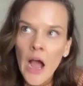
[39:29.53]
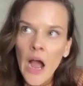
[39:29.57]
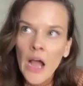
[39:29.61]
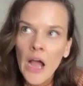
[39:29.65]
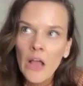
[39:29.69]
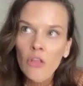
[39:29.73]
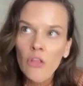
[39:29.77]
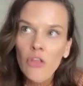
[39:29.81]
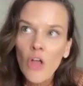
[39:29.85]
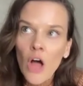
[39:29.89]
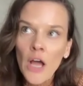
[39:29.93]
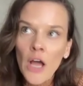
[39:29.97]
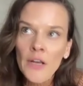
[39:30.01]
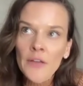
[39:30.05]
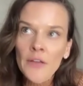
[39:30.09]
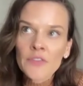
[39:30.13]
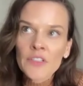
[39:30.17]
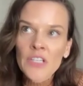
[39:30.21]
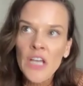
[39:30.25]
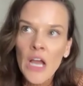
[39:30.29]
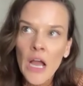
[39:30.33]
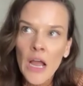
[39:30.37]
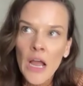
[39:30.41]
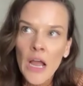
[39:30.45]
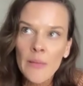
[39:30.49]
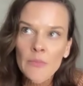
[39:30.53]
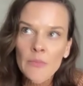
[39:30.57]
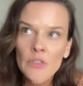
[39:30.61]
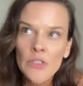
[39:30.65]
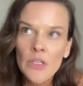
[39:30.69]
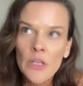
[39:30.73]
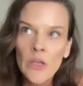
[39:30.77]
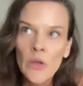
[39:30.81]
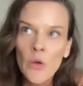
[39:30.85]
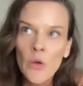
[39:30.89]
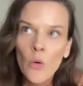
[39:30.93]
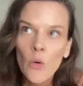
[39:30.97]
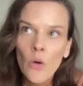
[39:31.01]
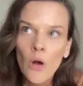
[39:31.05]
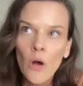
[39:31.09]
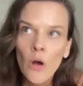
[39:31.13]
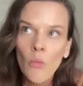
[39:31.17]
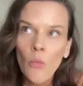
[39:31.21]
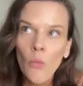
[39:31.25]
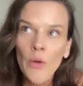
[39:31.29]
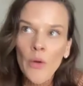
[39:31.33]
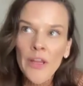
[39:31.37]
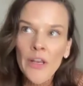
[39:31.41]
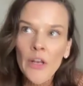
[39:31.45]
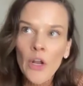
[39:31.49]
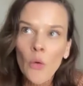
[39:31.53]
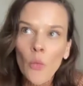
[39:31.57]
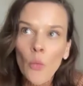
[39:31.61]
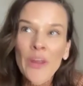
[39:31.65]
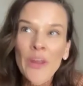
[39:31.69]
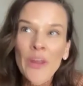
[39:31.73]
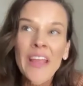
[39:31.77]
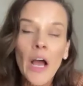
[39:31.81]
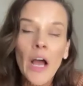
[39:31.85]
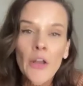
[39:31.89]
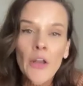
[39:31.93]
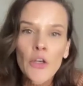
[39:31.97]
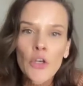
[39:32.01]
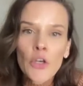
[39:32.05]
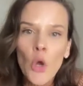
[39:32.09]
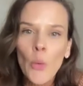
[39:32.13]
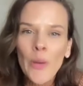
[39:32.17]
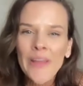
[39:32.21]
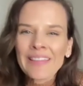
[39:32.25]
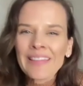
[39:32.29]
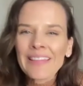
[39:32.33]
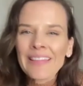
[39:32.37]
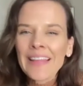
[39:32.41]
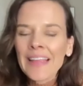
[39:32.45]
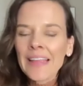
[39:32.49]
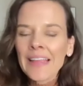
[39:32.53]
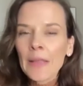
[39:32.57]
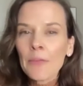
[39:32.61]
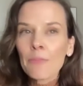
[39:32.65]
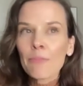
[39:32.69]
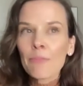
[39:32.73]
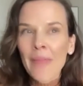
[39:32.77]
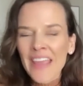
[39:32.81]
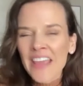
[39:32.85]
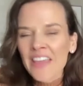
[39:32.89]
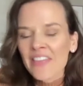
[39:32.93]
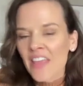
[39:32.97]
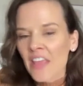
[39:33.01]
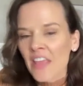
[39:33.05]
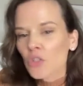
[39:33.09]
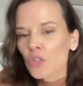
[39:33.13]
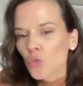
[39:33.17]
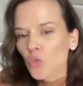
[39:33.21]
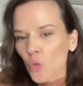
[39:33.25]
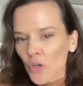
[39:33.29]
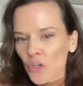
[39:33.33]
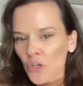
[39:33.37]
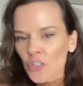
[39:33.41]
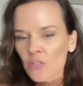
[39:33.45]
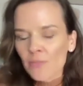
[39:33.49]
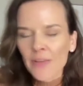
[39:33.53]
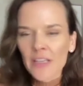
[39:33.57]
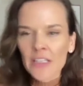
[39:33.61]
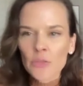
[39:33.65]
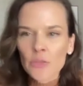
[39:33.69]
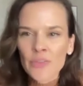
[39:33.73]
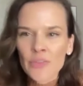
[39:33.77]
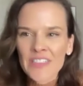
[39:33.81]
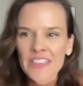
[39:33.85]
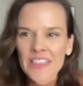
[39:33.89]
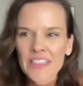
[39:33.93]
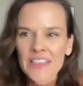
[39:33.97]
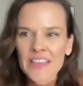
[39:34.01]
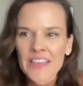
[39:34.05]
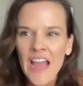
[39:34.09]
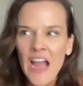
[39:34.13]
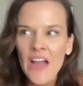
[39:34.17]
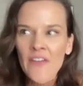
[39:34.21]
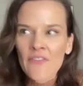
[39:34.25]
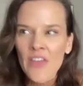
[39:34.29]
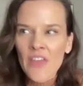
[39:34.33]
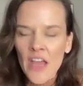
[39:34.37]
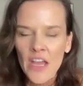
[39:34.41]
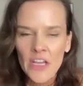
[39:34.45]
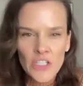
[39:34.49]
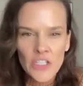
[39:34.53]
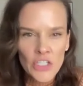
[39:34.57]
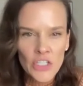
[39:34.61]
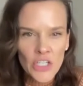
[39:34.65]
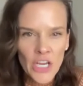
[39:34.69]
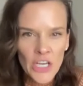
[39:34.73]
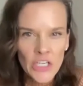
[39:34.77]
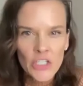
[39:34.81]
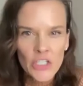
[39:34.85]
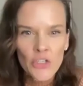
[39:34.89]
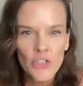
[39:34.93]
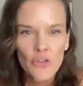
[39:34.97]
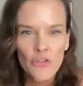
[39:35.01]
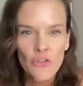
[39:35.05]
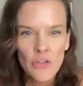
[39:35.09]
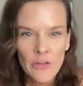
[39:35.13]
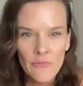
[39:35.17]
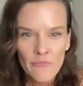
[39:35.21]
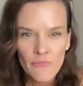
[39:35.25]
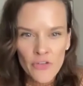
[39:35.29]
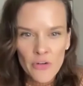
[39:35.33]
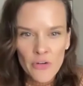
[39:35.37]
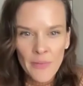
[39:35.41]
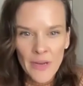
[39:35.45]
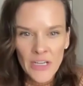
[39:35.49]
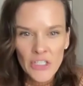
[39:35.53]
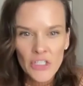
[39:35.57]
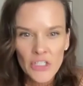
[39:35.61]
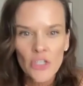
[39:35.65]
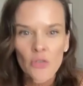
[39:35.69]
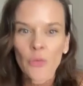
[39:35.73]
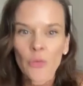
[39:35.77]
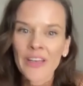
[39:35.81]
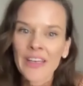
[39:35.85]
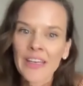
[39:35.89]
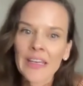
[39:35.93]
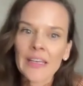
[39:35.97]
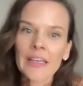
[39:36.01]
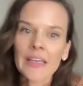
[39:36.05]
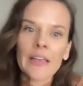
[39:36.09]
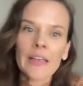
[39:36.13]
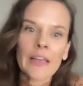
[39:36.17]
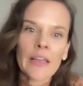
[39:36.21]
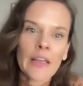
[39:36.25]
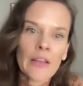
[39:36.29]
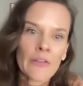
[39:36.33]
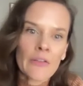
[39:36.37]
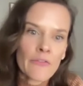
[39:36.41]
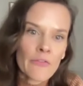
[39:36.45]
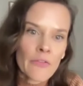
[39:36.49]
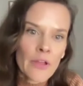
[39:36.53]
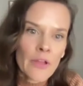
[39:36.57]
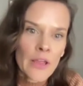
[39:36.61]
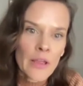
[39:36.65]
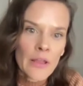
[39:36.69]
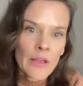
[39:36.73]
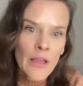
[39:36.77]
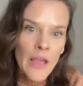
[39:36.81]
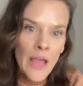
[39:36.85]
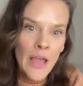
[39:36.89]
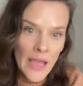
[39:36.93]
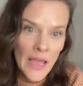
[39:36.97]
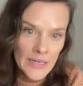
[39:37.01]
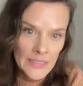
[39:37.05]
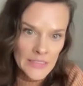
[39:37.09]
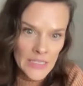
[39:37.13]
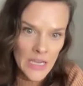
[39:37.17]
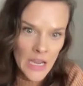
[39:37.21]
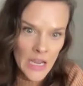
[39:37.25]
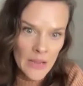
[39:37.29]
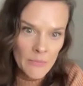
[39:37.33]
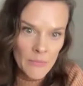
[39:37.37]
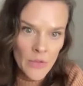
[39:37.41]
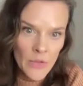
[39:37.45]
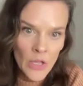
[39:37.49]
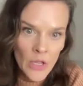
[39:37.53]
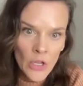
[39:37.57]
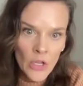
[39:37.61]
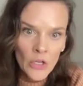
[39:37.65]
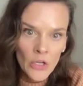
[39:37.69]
A lot of times we unknowingly make things worse because we didn't have the education or the information we needed ahead of time.